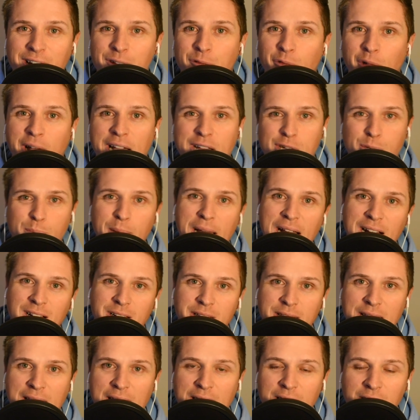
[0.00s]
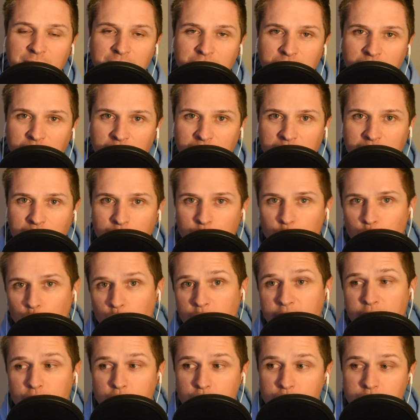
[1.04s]
Flashback to that
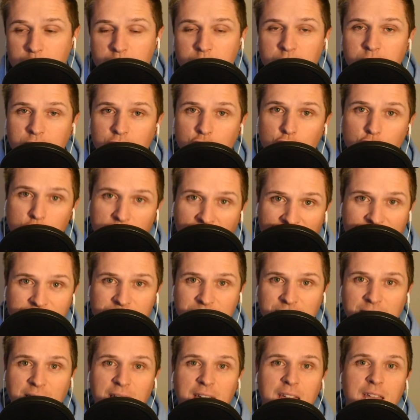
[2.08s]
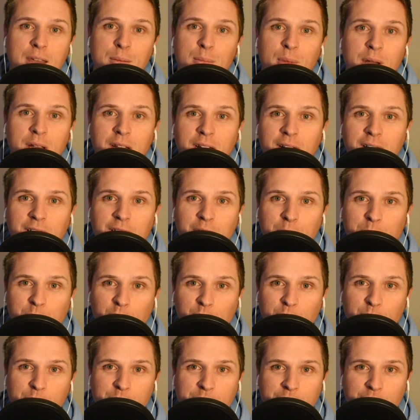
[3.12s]
Raiders-Jets game a couple of
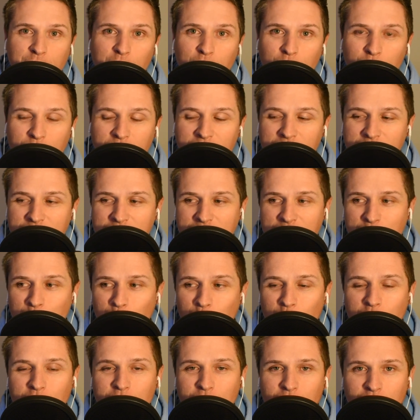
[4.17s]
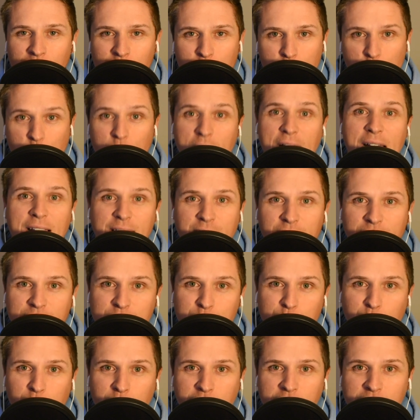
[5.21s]
weeks ago that they won on a miraculous
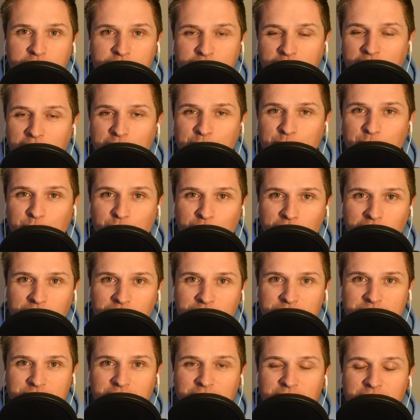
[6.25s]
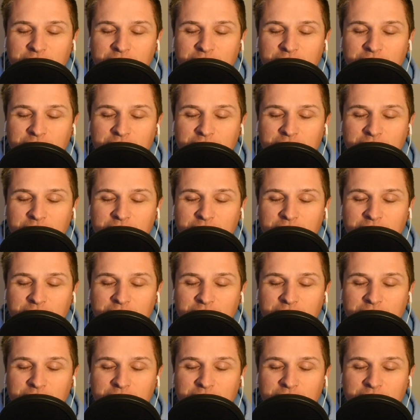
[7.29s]
play to Henry Ruggs